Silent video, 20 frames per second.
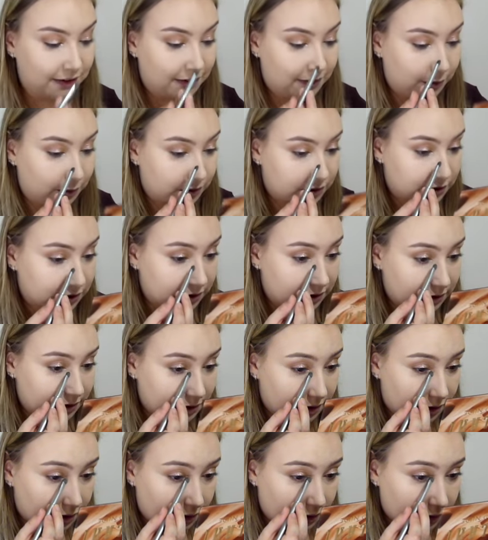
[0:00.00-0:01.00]
Which is
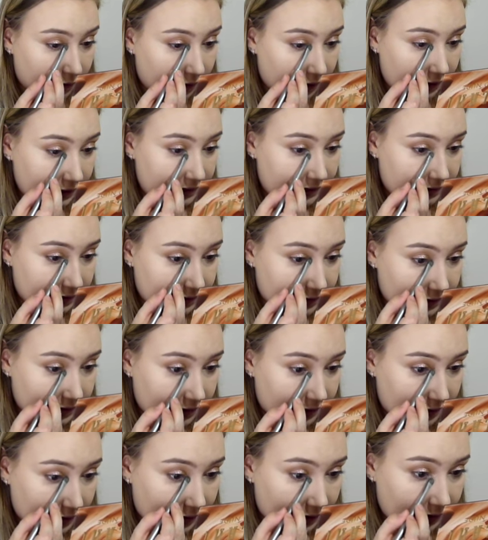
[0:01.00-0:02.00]
crazy to
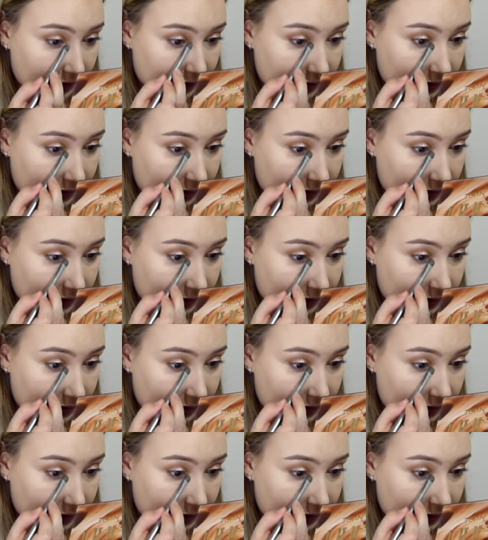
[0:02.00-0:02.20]
think